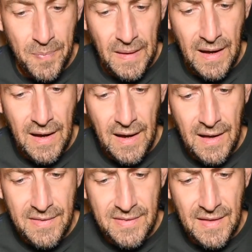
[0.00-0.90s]

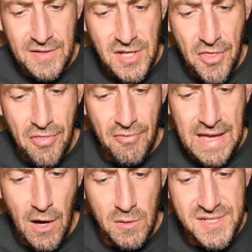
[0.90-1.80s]
Then there's a
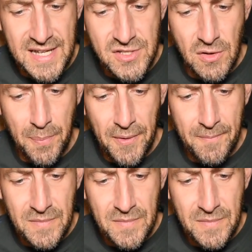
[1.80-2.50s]
3-hole setup.